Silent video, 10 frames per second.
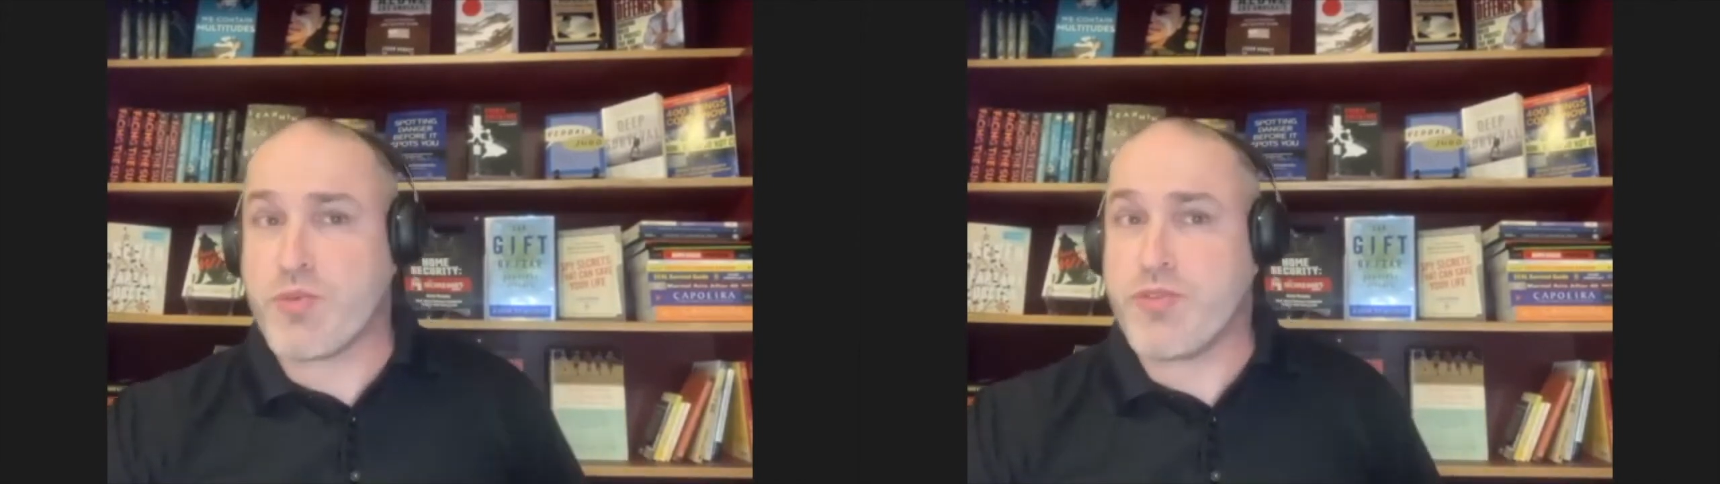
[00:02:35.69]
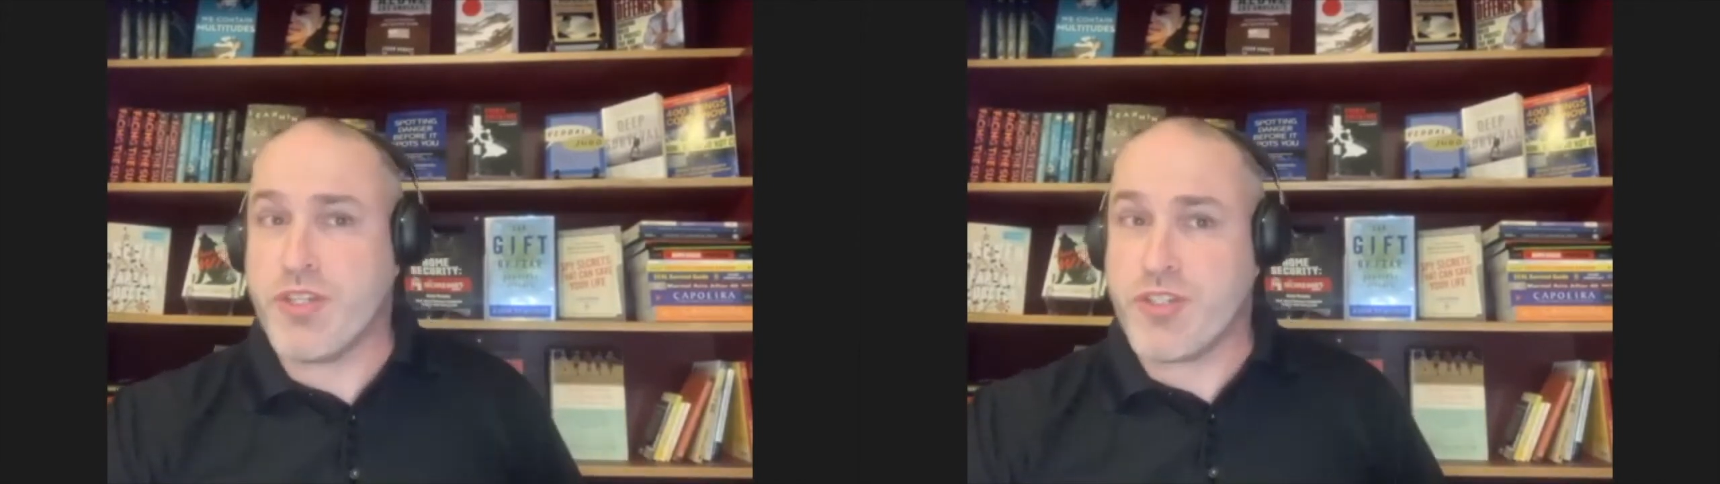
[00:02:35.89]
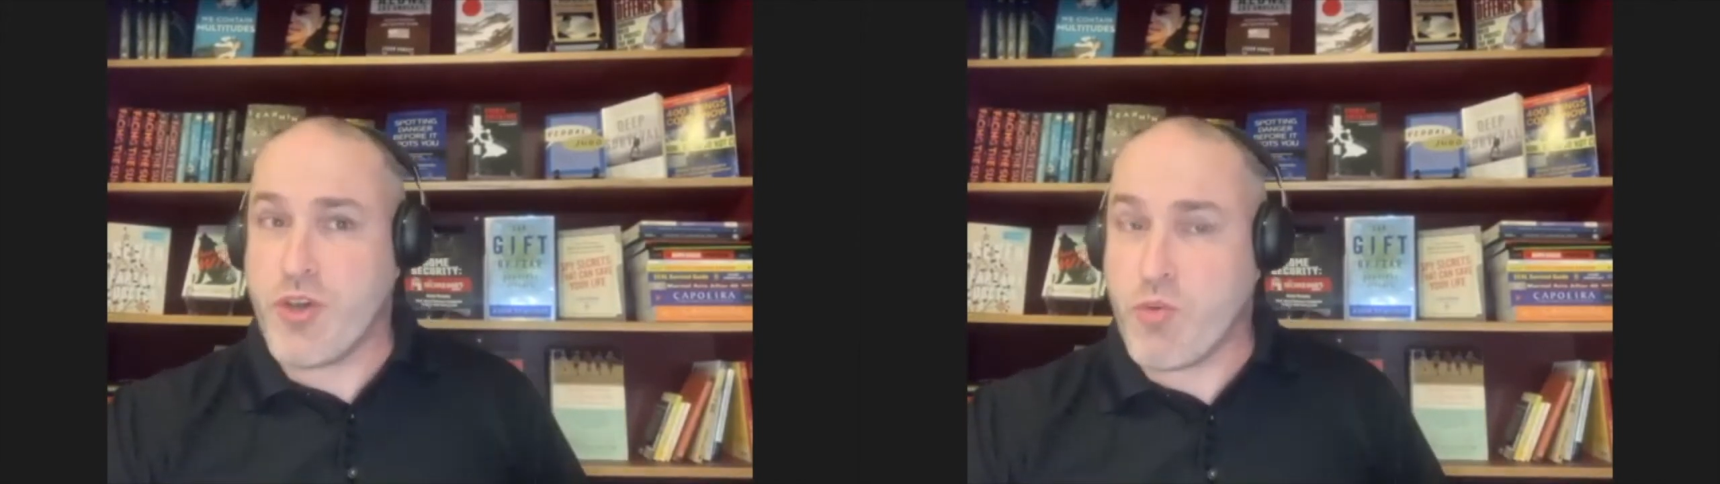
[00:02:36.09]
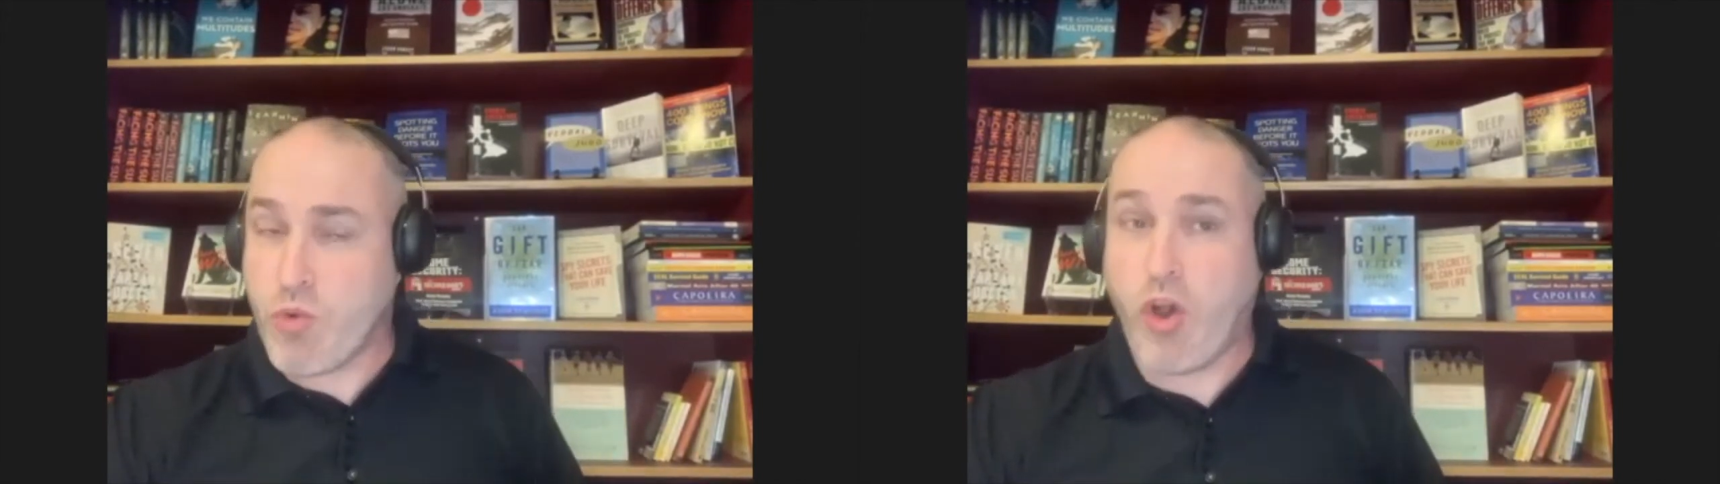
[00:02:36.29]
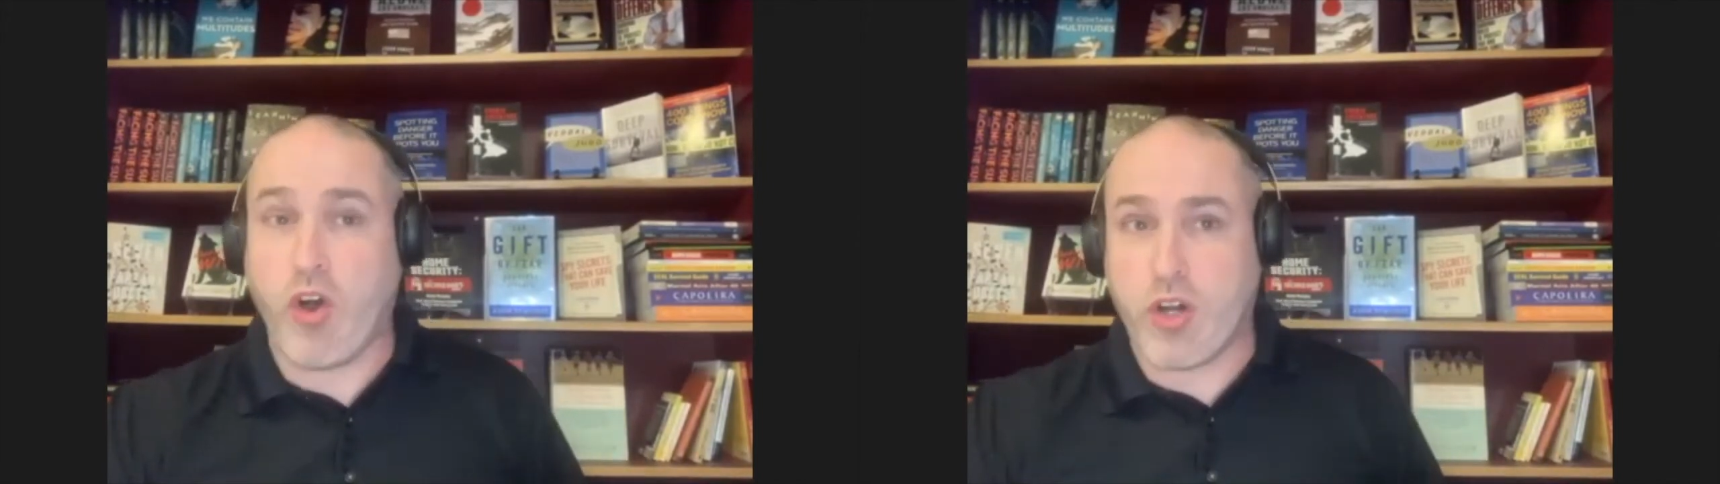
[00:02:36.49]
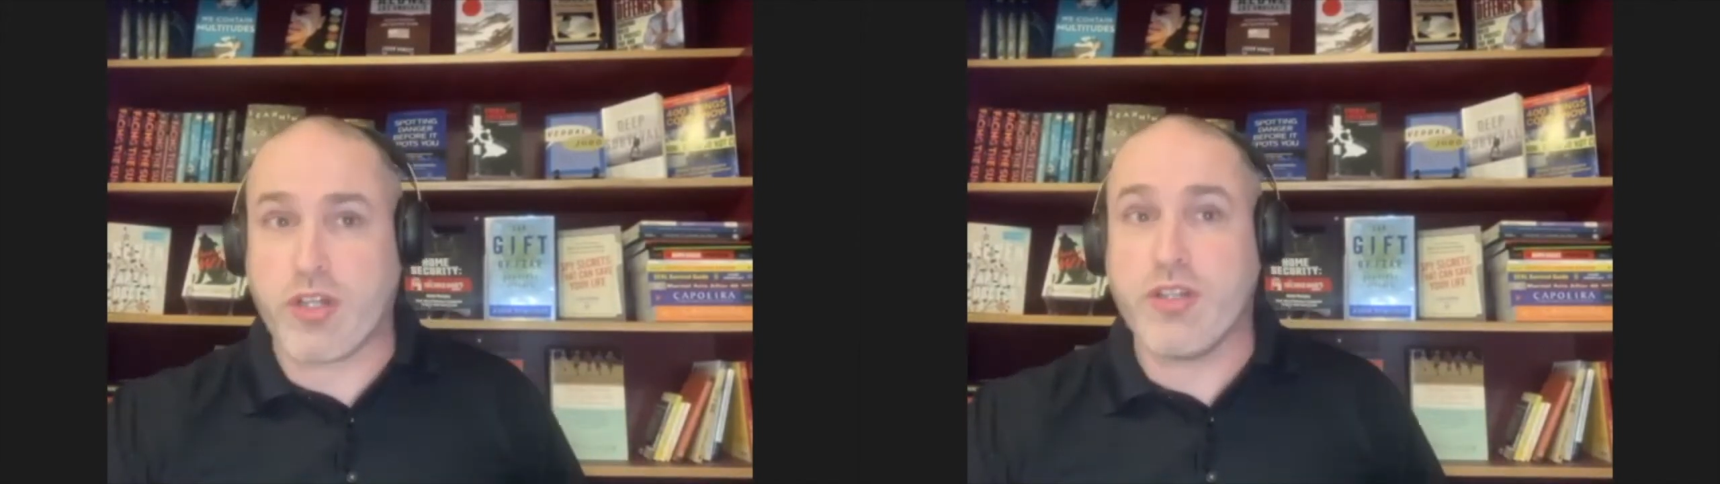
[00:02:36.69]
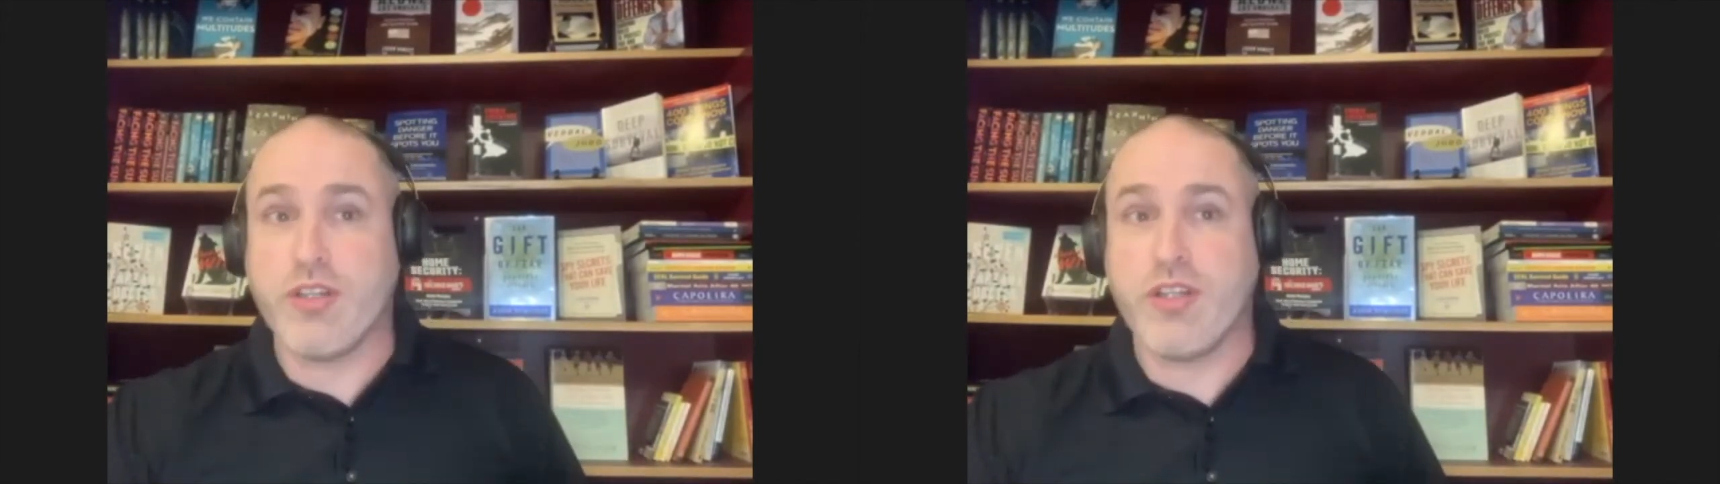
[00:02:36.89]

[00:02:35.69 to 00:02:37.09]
where things go wrong.